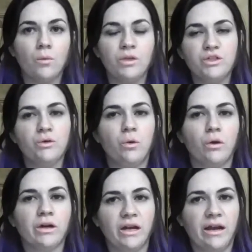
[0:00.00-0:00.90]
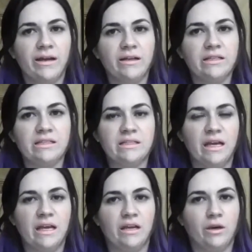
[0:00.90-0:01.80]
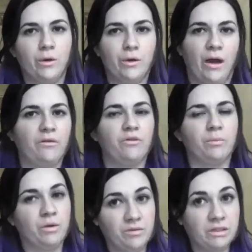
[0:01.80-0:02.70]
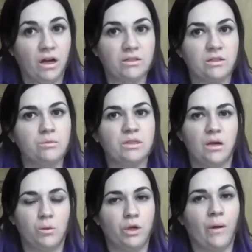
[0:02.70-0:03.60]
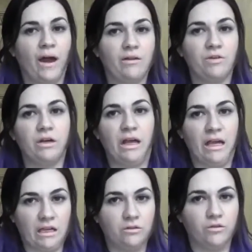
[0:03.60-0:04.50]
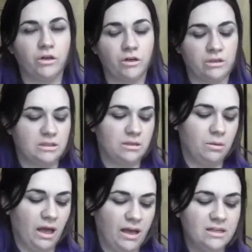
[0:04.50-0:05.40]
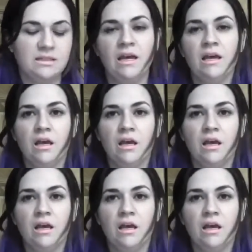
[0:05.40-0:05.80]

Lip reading: Once you're organized and know what you have for your previous costumes and what you have on hand for current supplies,